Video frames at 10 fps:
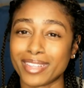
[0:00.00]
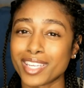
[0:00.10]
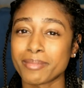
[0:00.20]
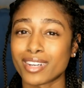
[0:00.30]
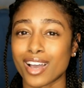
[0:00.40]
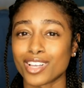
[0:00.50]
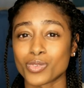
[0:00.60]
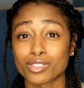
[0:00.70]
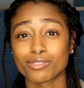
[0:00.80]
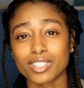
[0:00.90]
Nicki
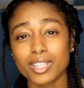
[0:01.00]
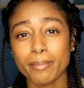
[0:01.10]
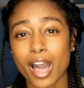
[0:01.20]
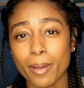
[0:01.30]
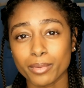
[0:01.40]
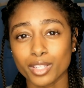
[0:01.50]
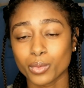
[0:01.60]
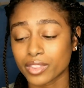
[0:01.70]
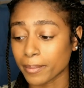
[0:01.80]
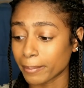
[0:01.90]
Minaj was really
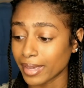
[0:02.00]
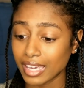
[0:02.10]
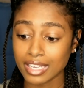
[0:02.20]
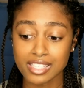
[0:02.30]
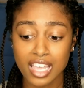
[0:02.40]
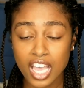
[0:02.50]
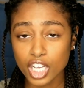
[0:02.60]
popular with the bangs.